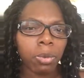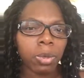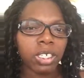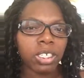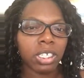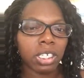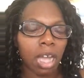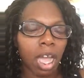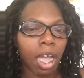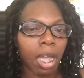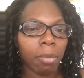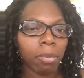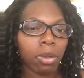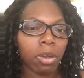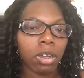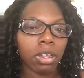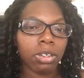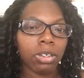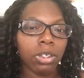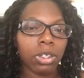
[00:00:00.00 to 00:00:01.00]
which I'm
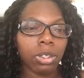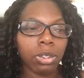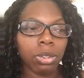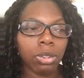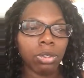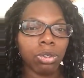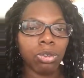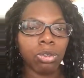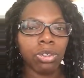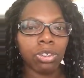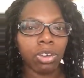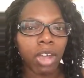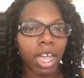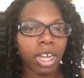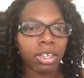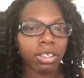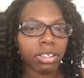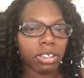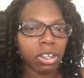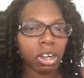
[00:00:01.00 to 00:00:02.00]
going to
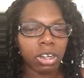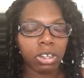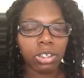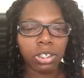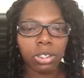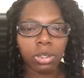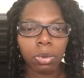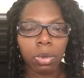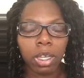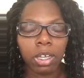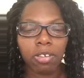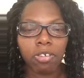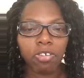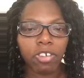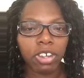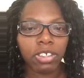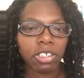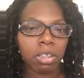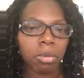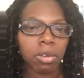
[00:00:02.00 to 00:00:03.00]
try to start doing
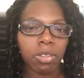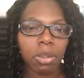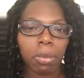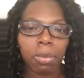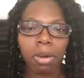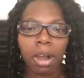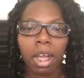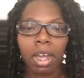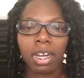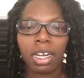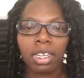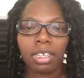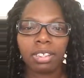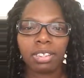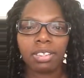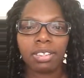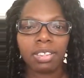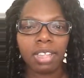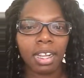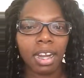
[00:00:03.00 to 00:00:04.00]
for some of the
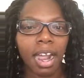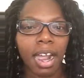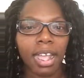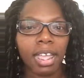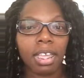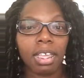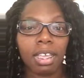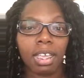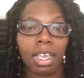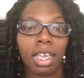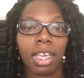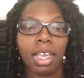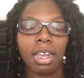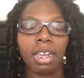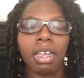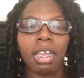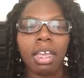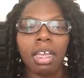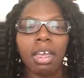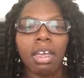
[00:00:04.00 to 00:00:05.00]
products that I
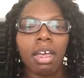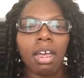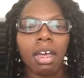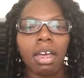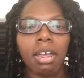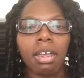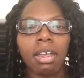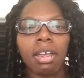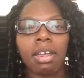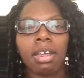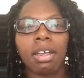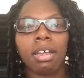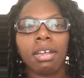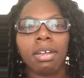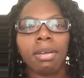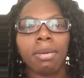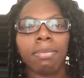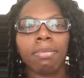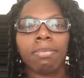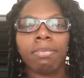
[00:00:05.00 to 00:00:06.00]
get.
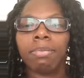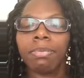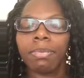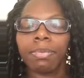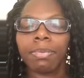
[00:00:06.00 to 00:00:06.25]
So